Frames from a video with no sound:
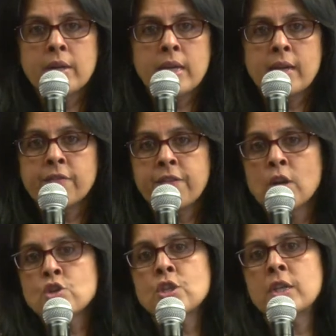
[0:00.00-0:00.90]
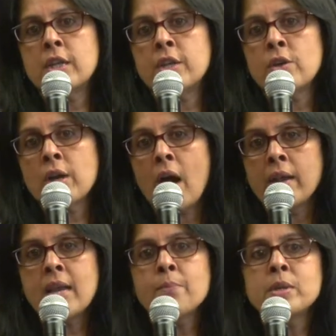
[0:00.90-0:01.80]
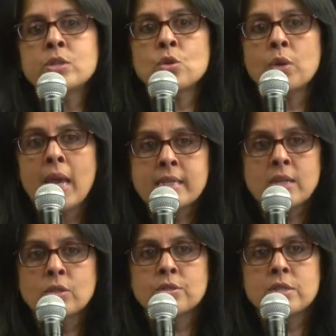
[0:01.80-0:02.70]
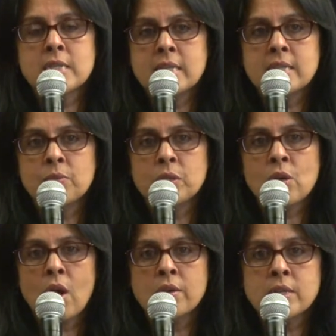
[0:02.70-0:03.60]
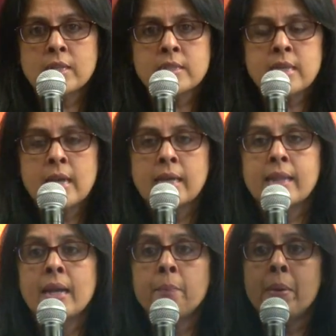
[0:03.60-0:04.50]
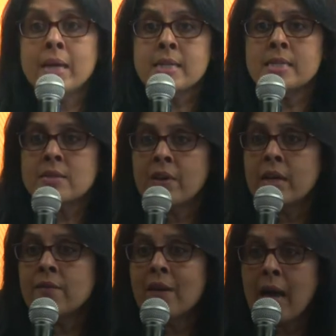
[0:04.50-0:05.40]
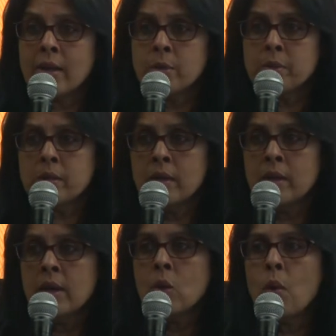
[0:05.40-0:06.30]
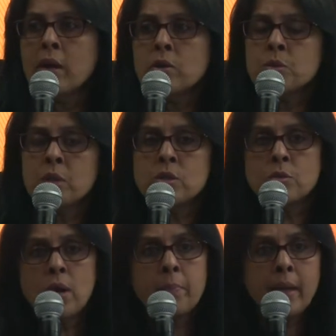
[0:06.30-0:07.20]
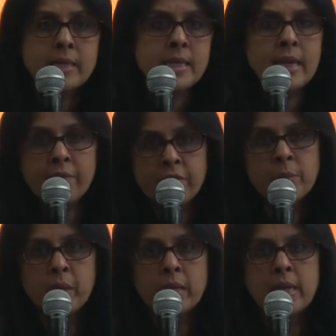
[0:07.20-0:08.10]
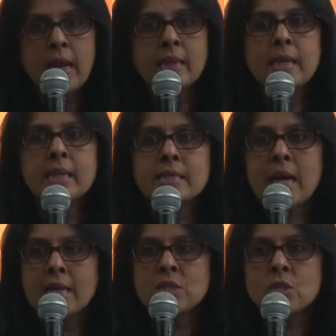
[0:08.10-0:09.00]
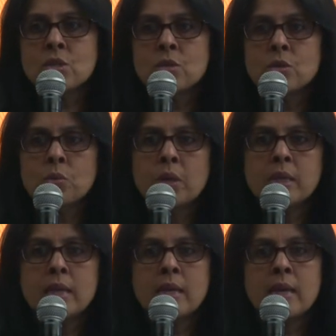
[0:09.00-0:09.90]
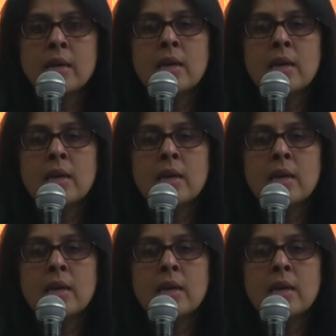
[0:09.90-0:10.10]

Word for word: renal function and you're unable to get a good CT with contrast, then a PET is very valuable. Why don't we do a PET in everybody? I think it has to do with the